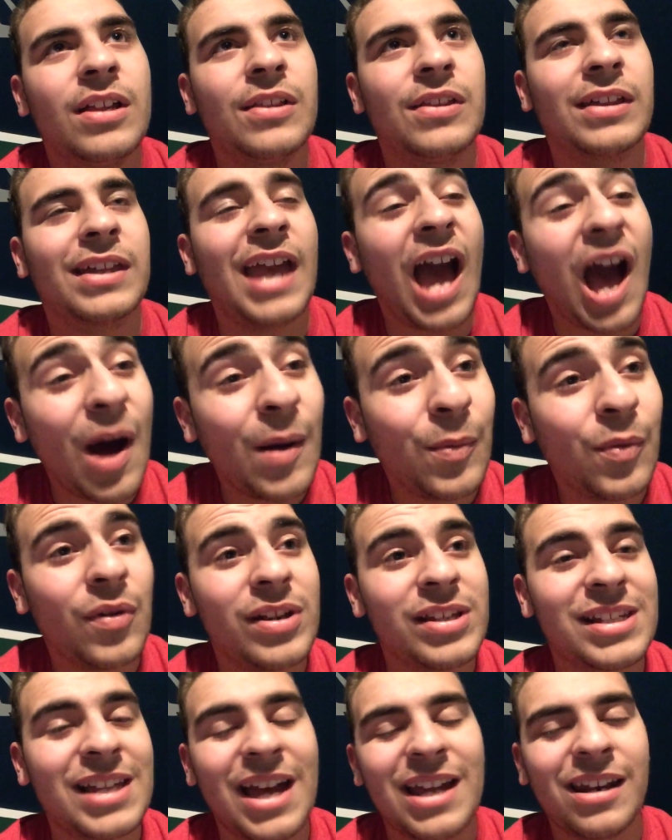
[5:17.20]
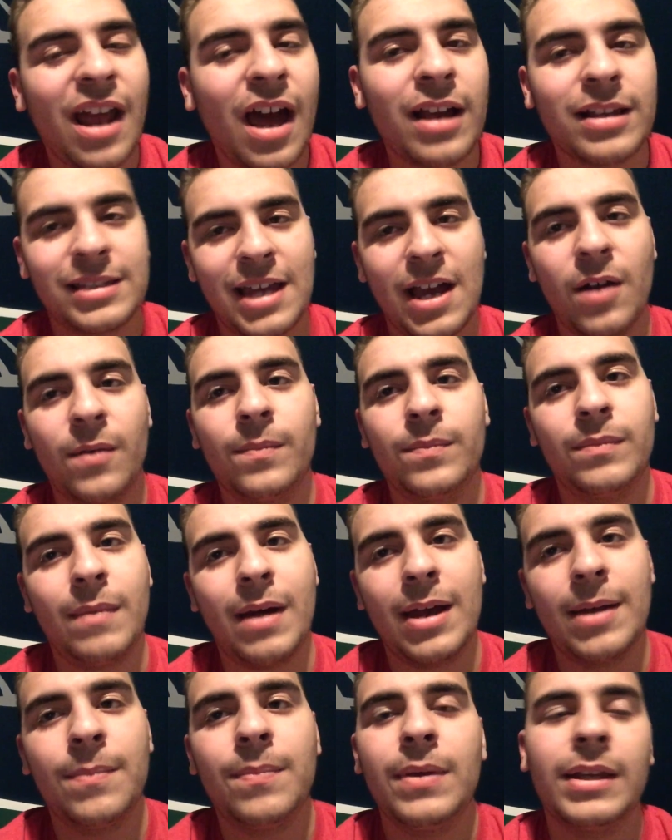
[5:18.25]
the Cowboys, got knocked out, in
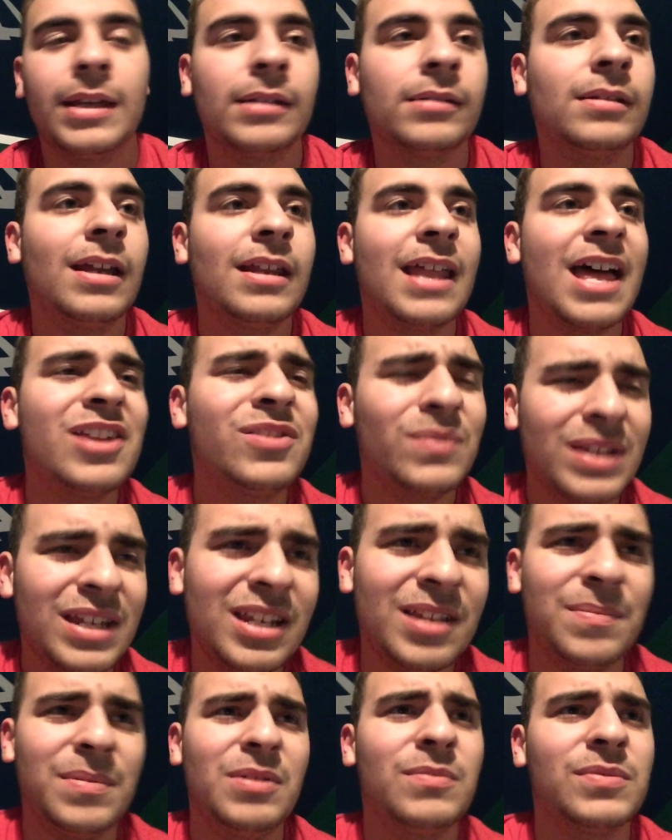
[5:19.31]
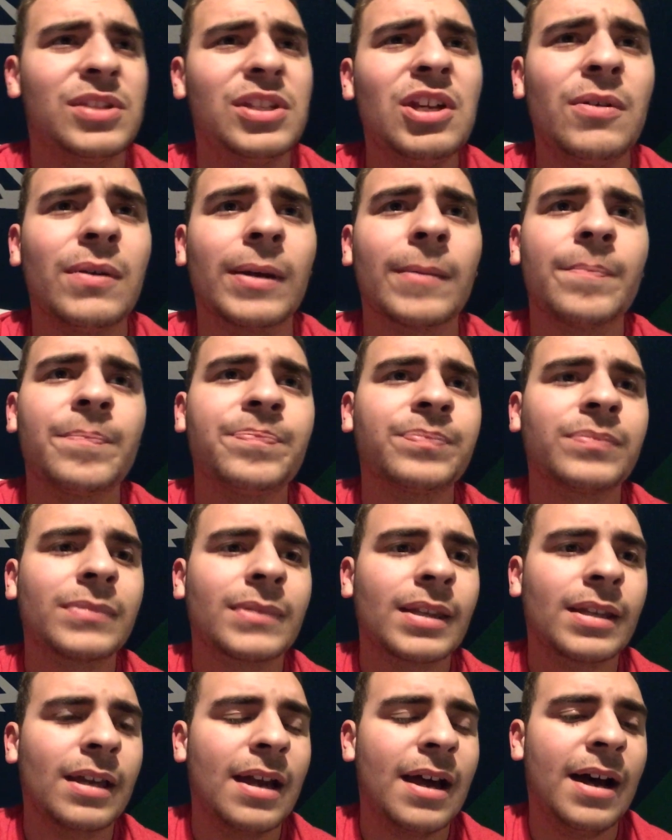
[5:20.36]
my opinion. And that's what EDP was doing.
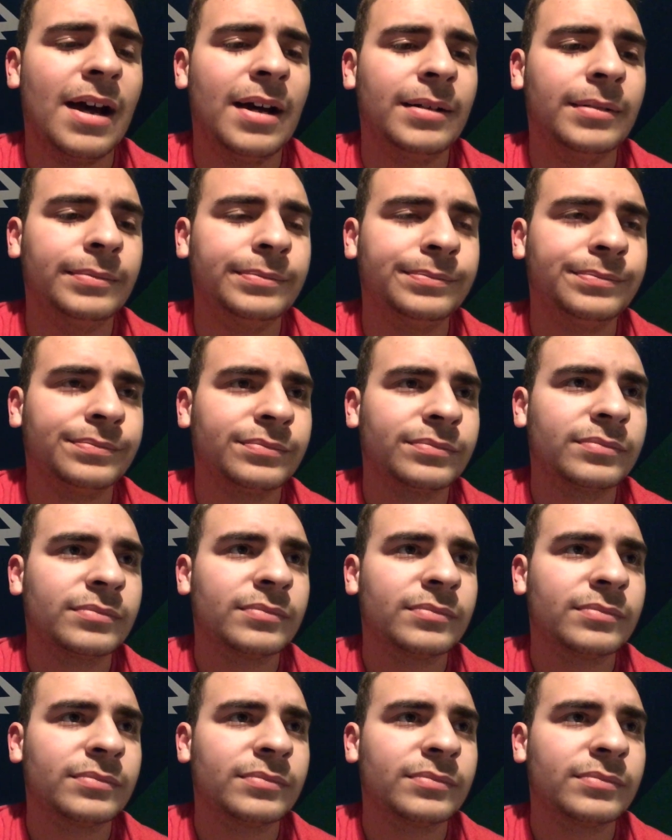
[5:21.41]
And